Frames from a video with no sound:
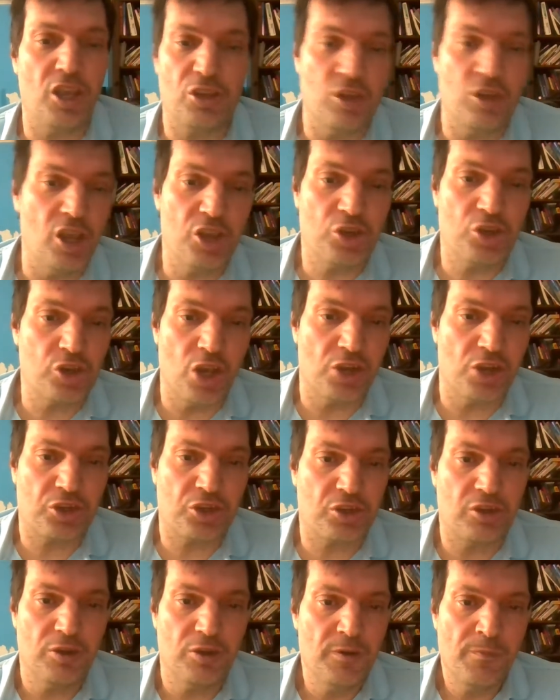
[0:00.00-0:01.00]
It
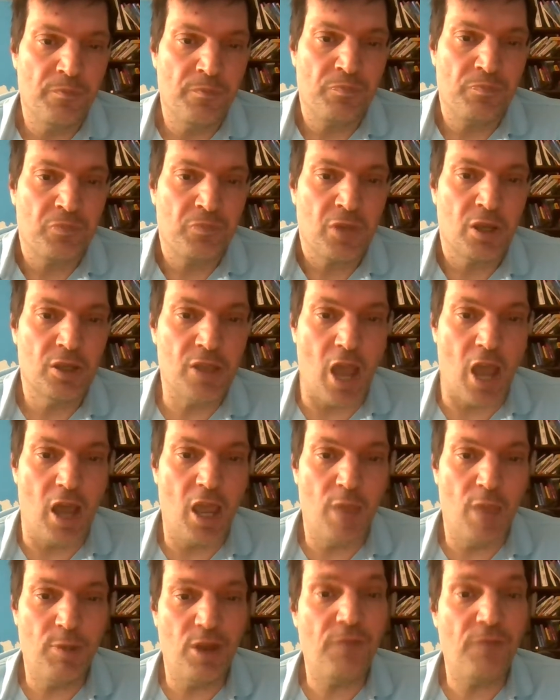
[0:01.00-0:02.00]
just, yeah,
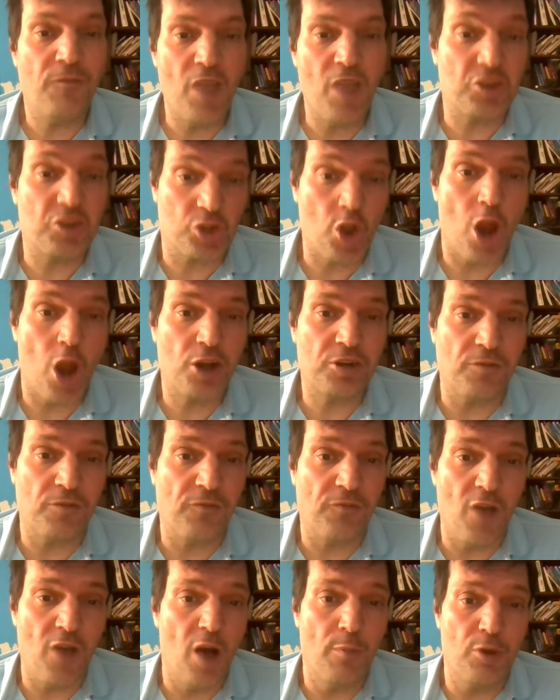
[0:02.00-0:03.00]
I mean, it started to
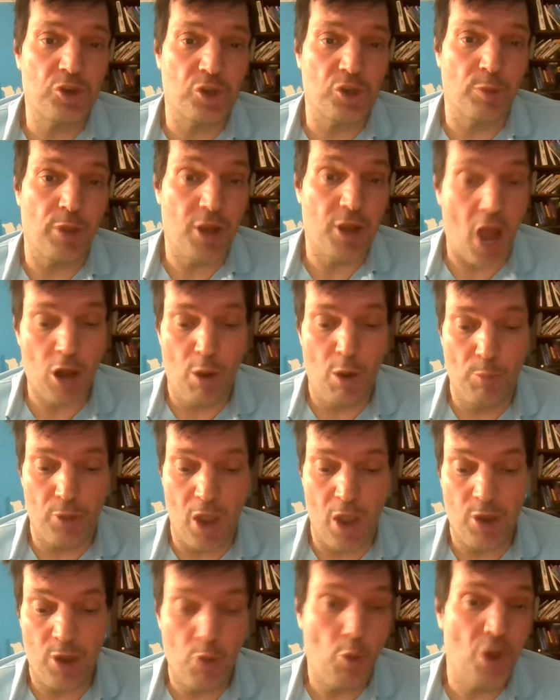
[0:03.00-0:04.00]
fail miserably, and I don't
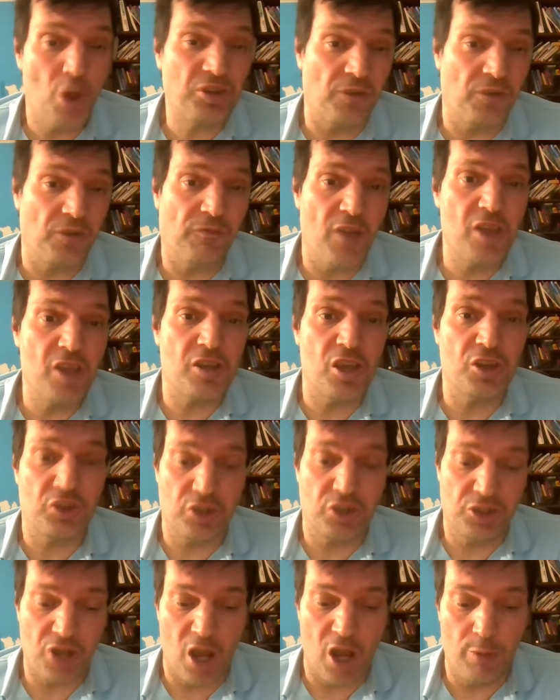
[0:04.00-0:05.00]
blame it. It was a fake
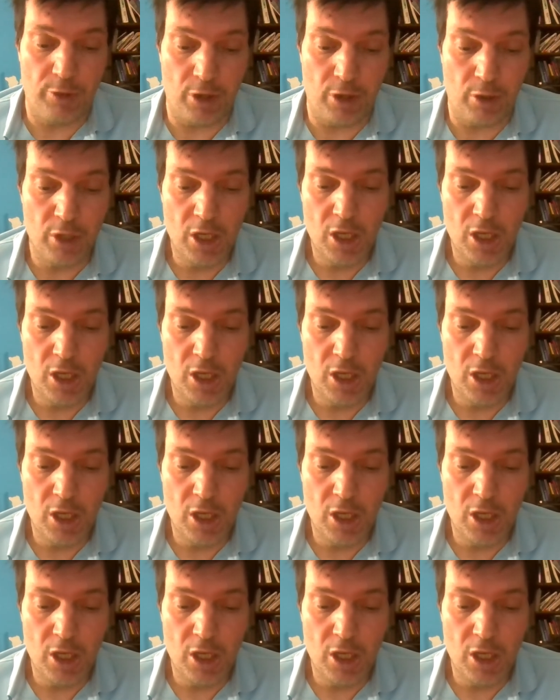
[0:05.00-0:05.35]
ECW.